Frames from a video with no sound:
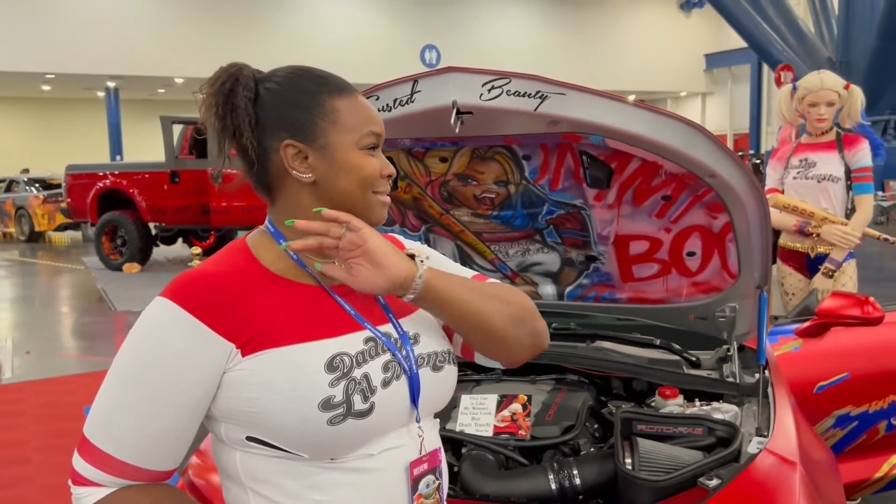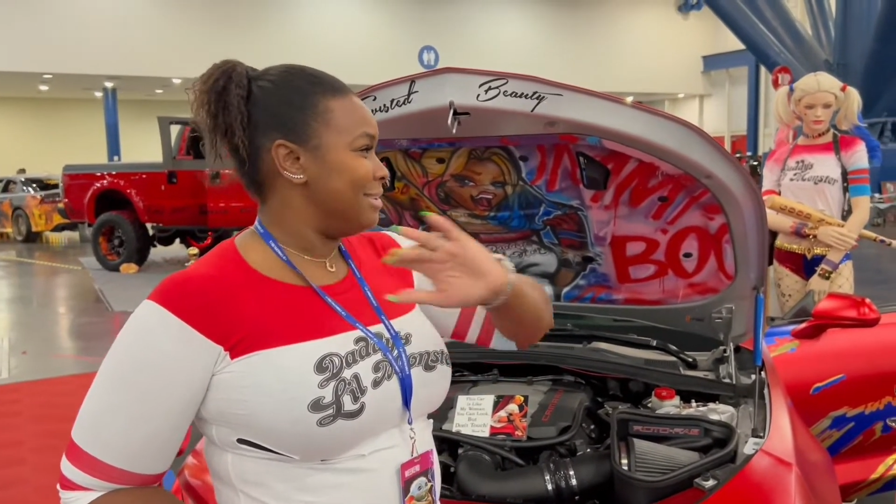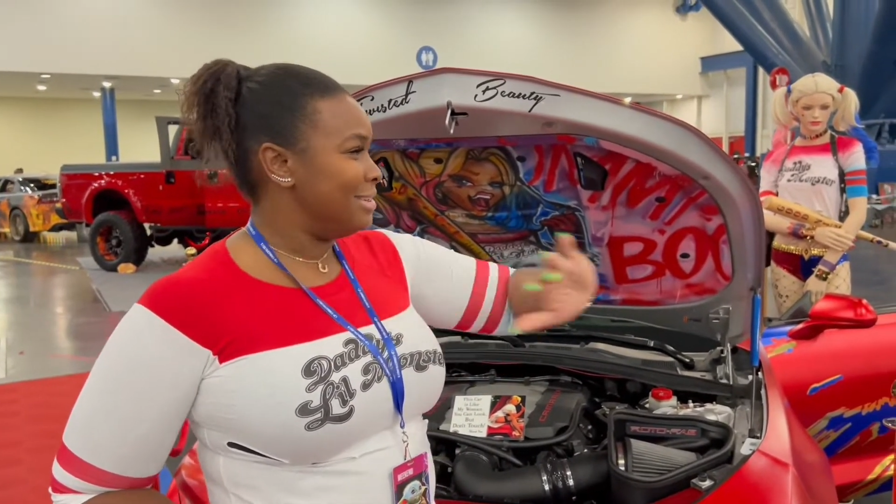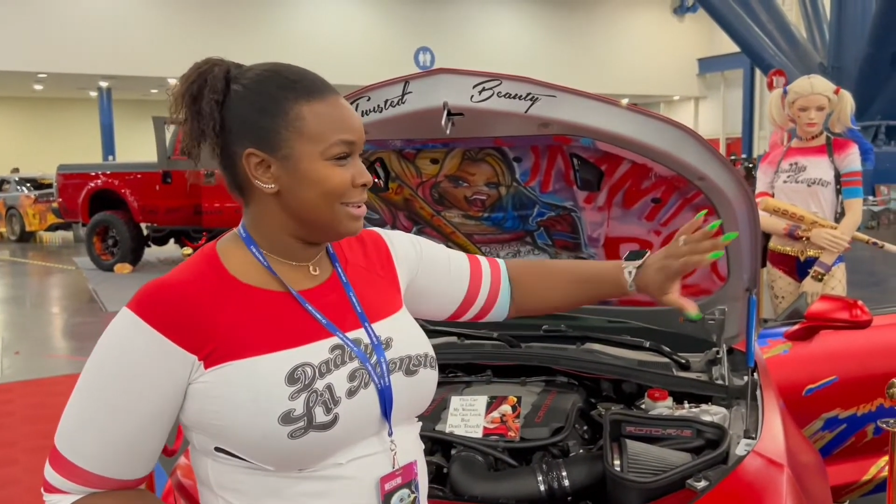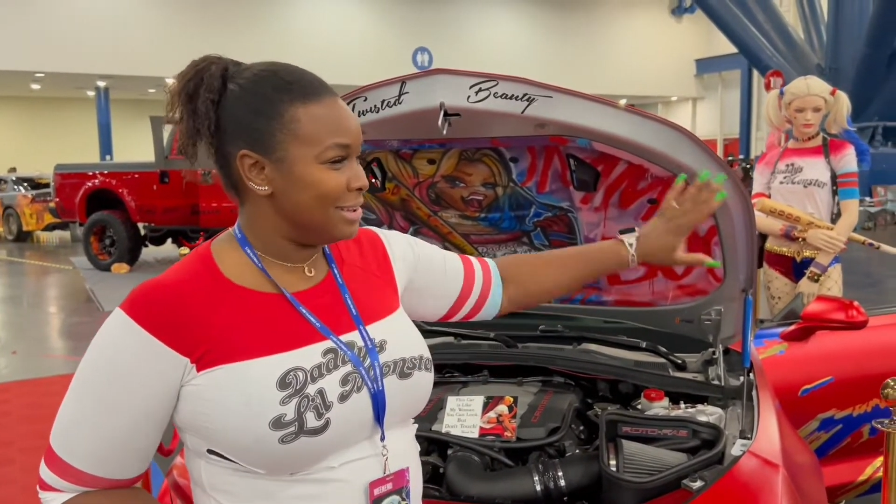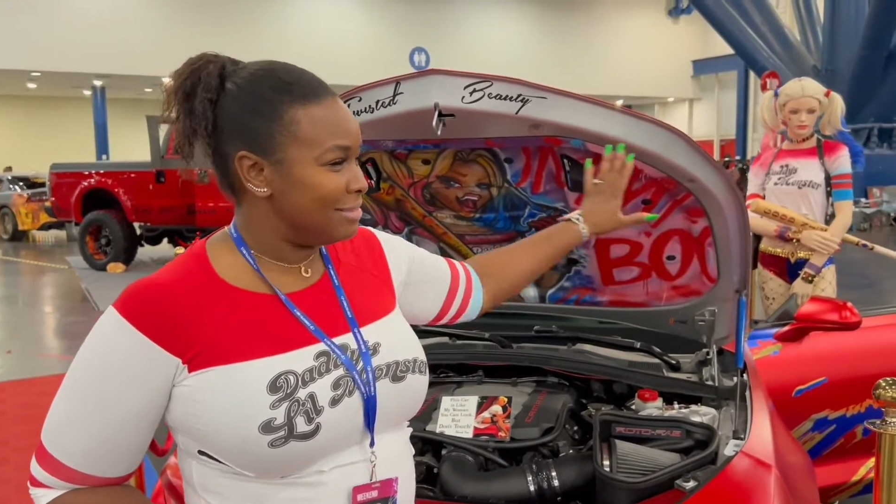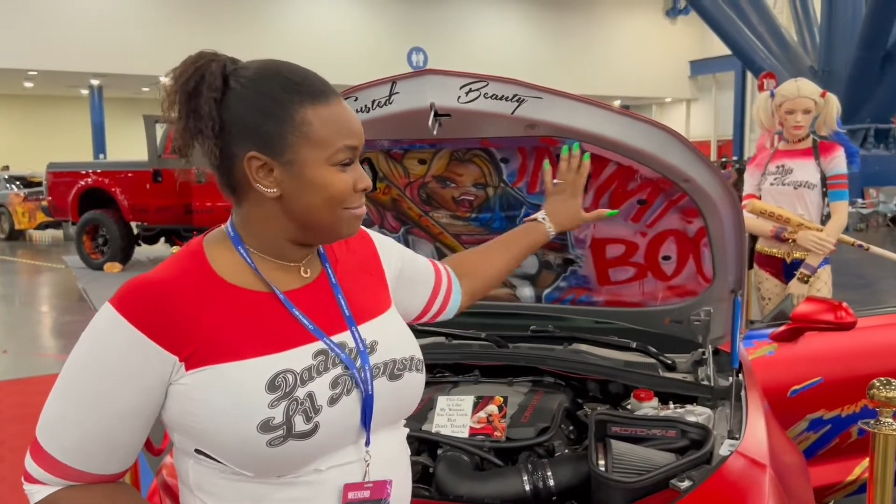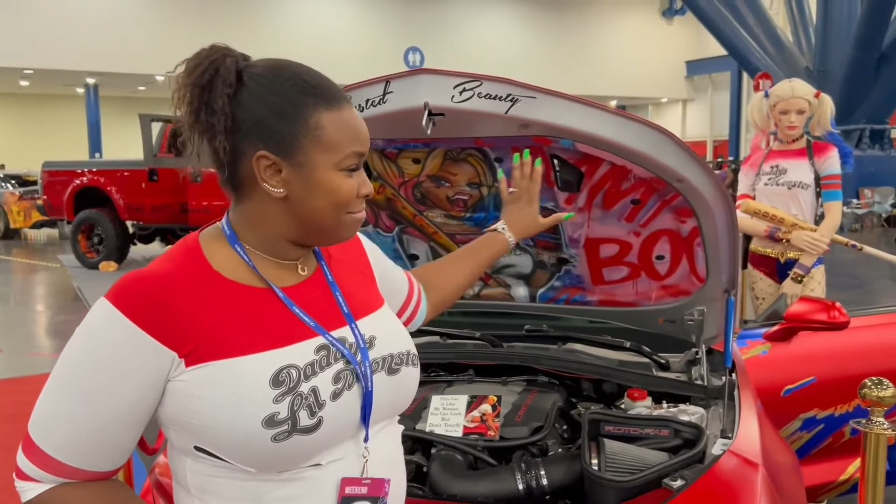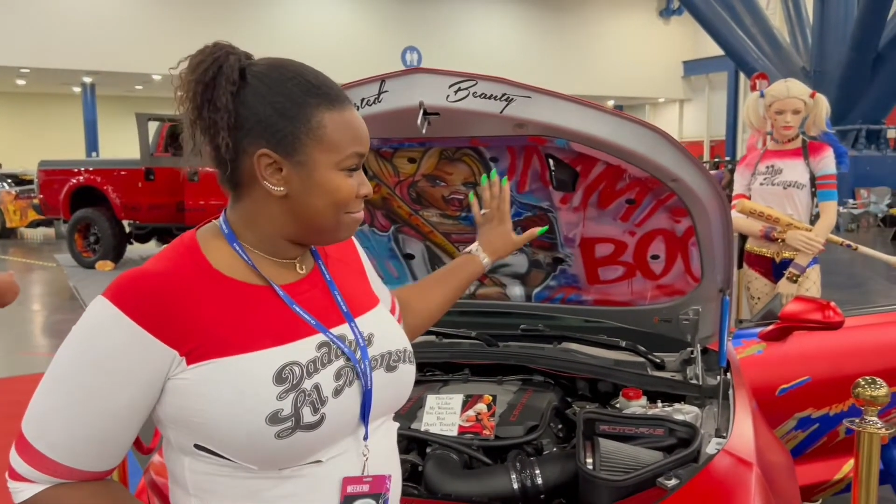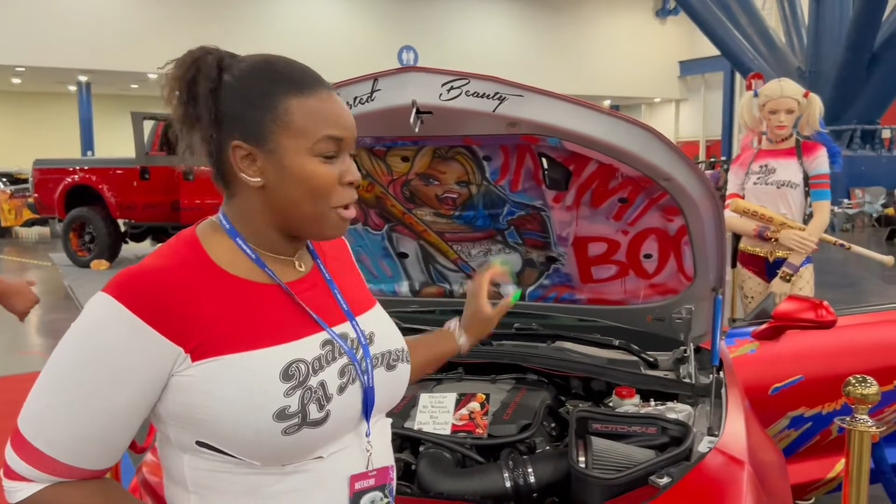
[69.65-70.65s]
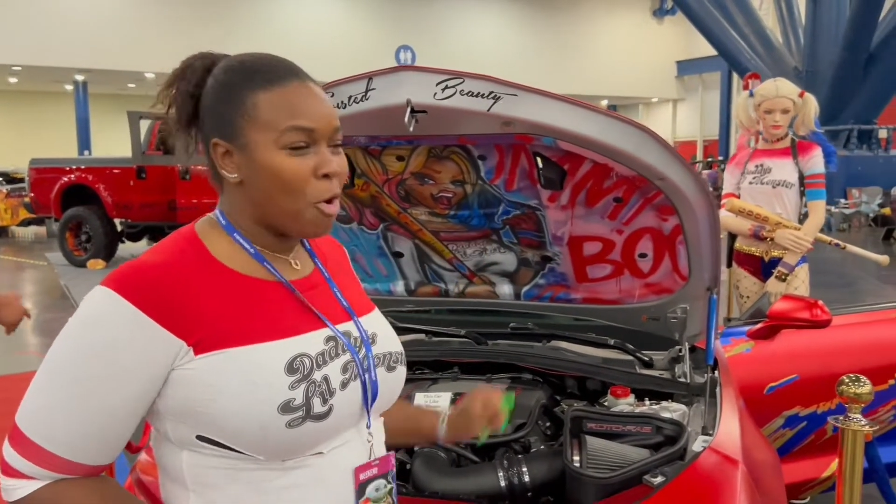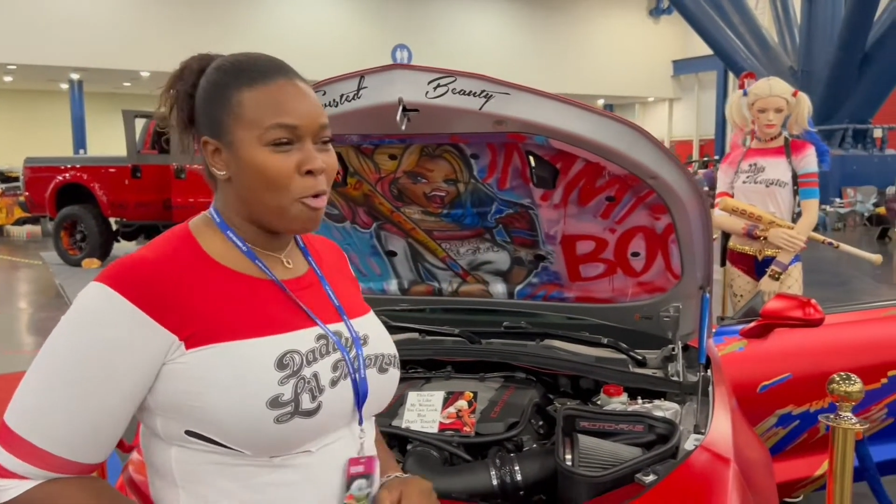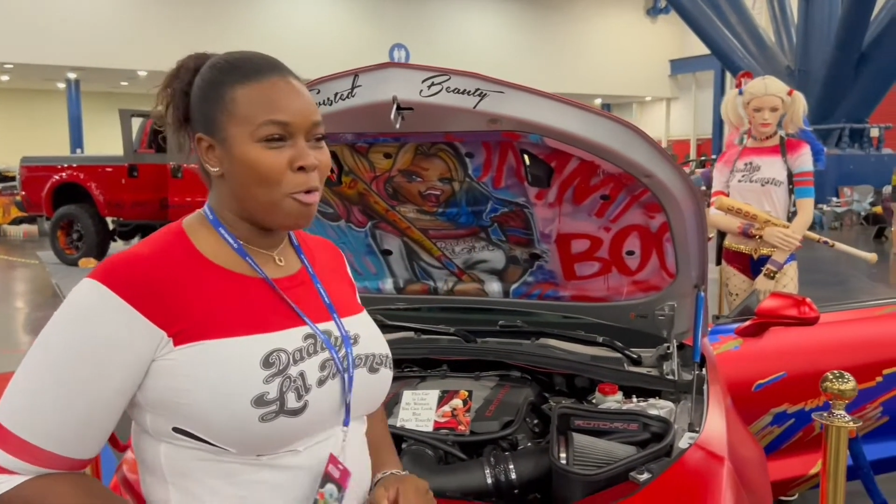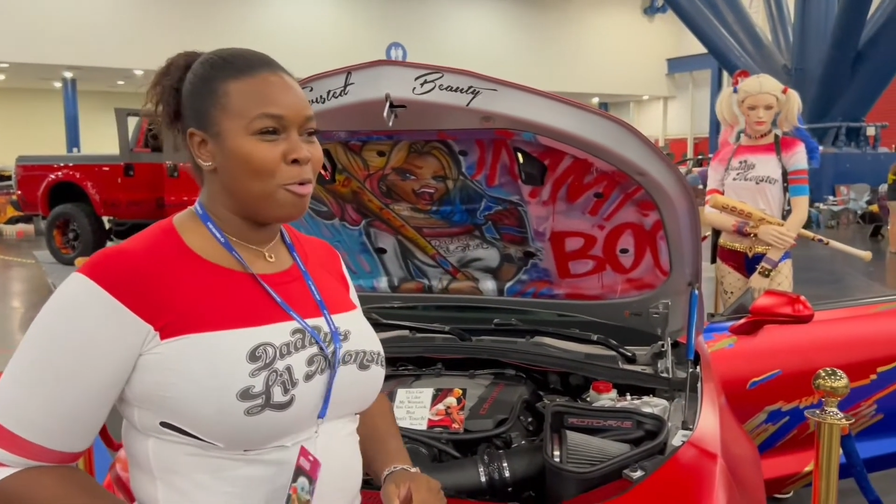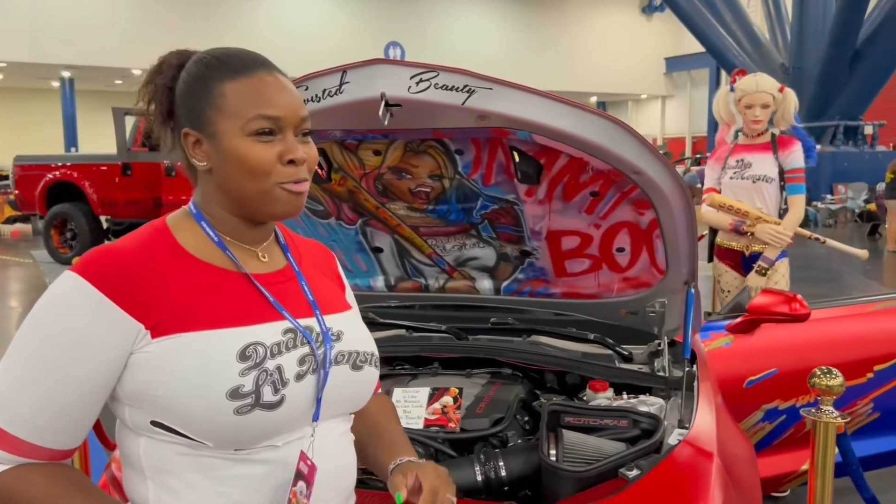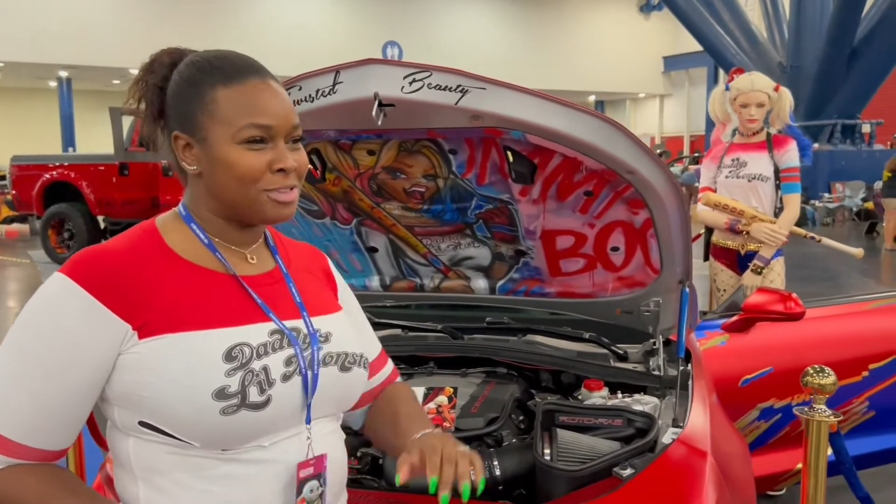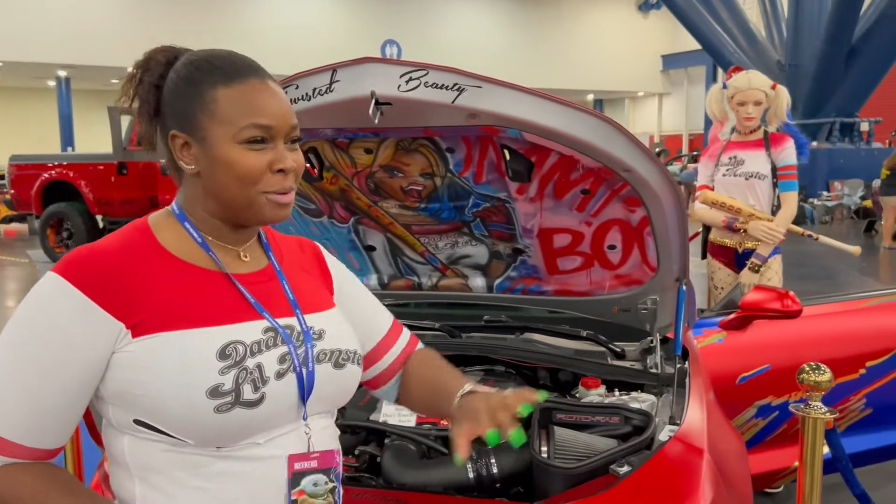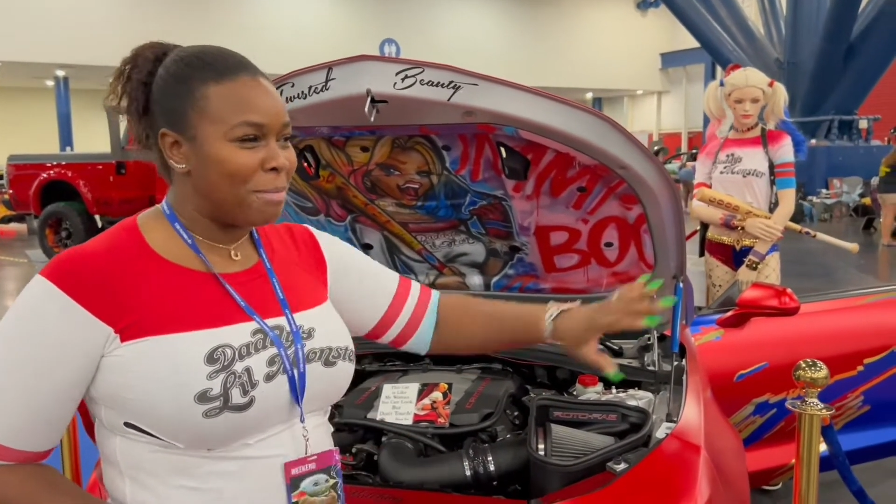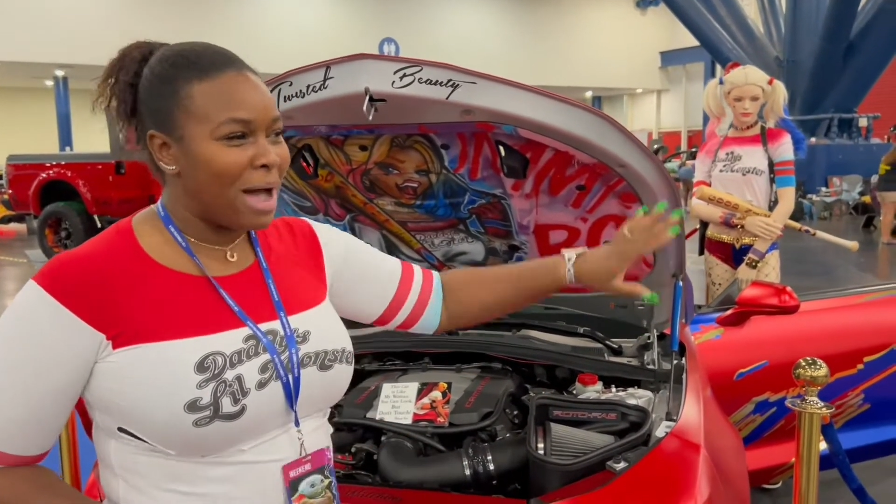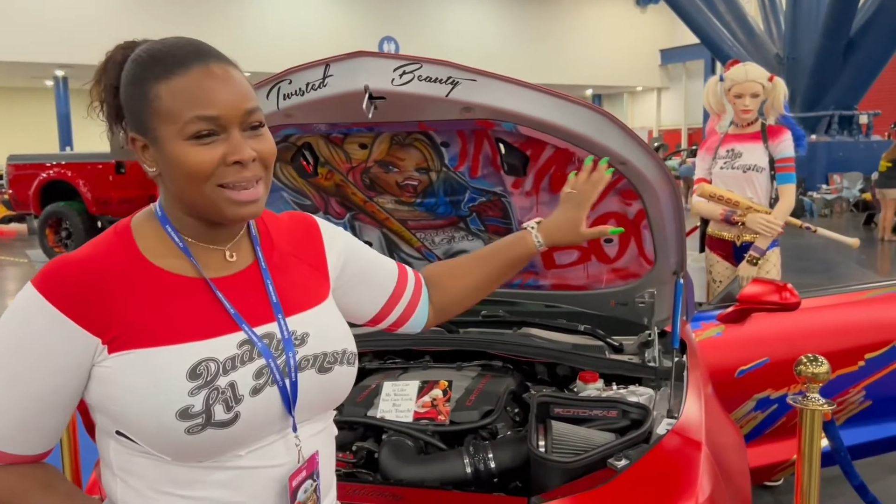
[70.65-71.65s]
the whole
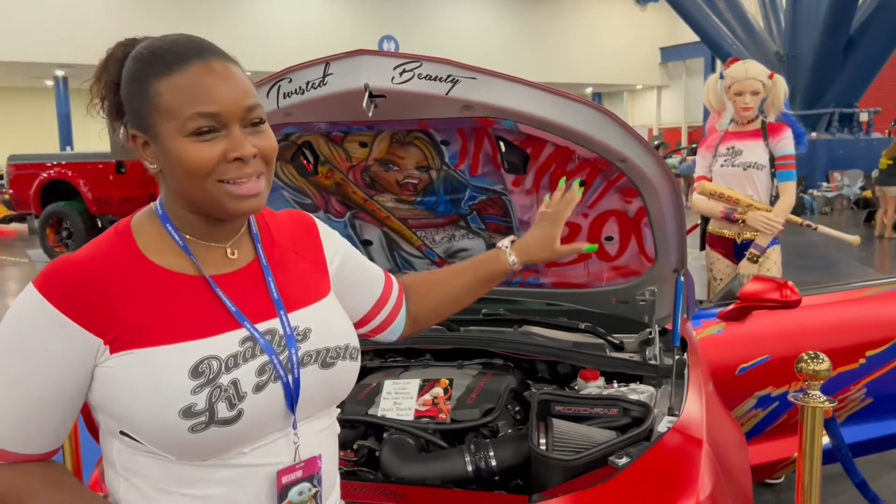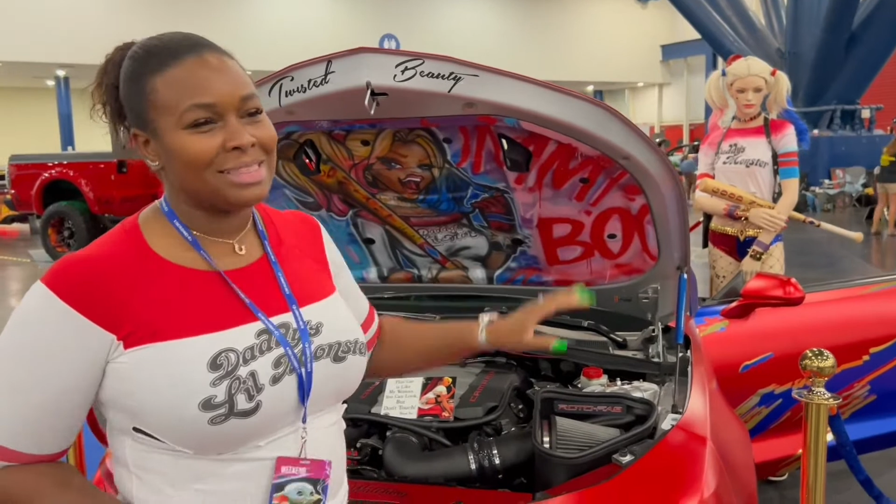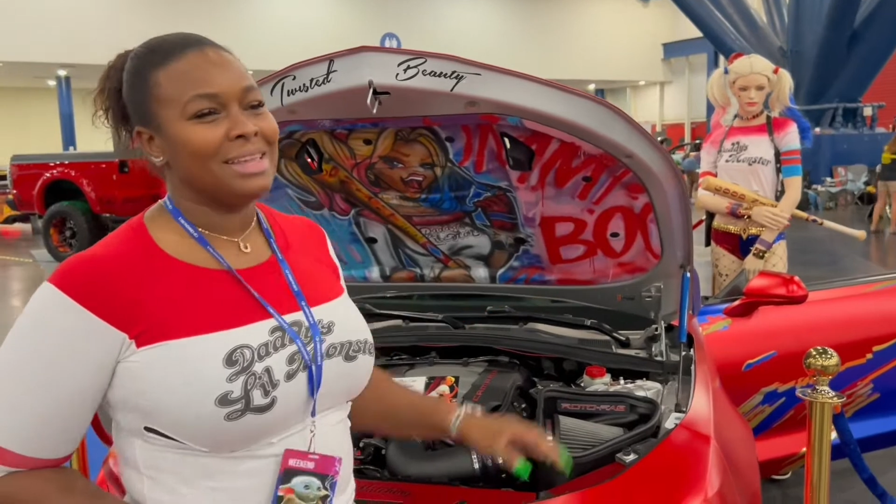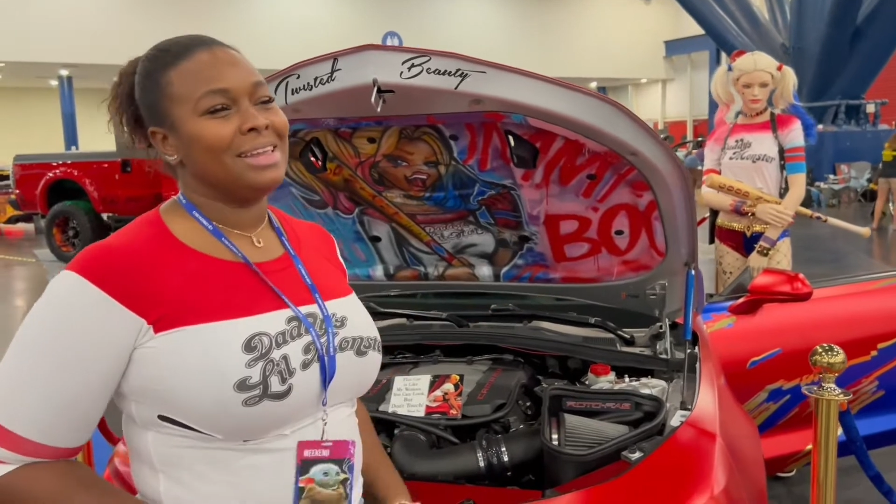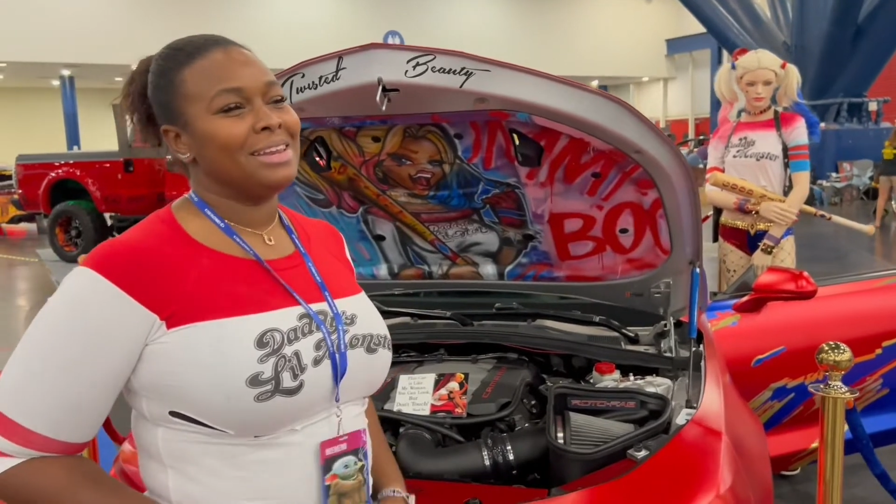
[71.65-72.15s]
symbolic thing,